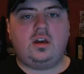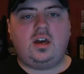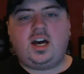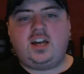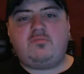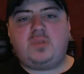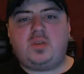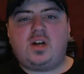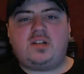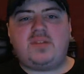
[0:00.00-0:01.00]
Hi everybody,
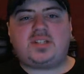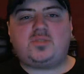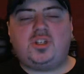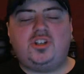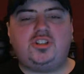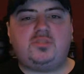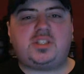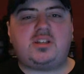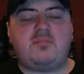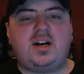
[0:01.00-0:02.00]
welcome back to one hundred
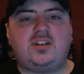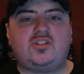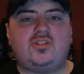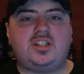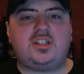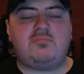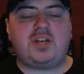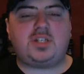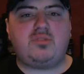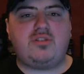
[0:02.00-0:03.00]
percent MAGS. So this is
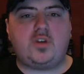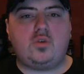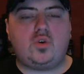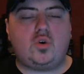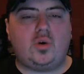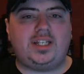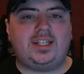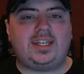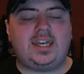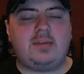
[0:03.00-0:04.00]
match preview going into
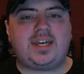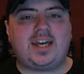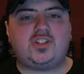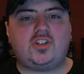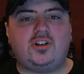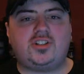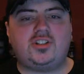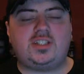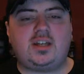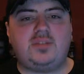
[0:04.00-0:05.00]
the game against Arsenal
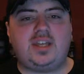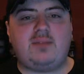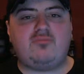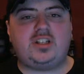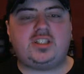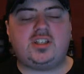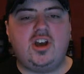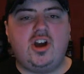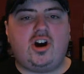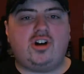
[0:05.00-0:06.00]
down in the Emirates
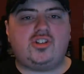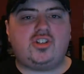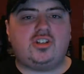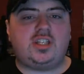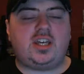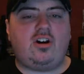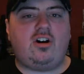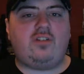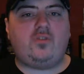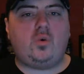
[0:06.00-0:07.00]
on Sunday,
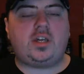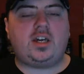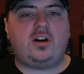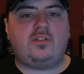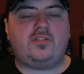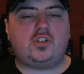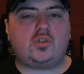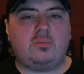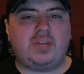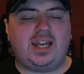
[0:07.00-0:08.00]
half four kickoff, and it's
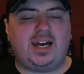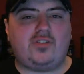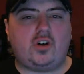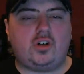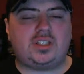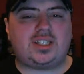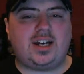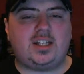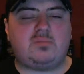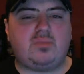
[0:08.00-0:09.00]
going to be live on
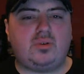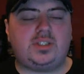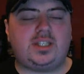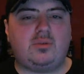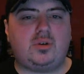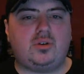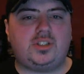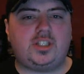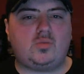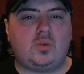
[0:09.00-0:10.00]
Sky Sports. Now, of course,
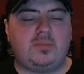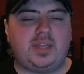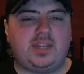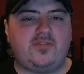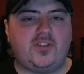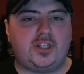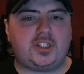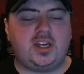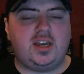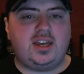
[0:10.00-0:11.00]
this will be the first
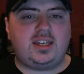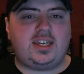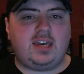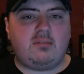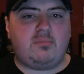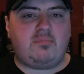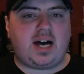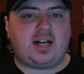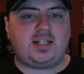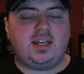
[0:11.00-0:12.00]
game
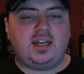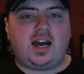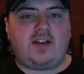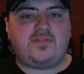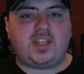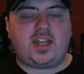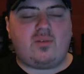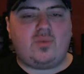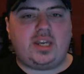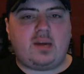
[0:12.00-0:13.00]
back after that
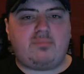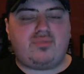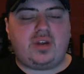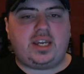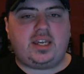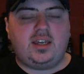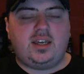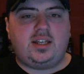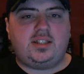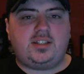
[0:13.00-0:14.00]
winter break,
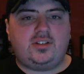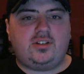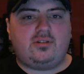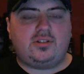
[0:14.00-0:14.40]
and you know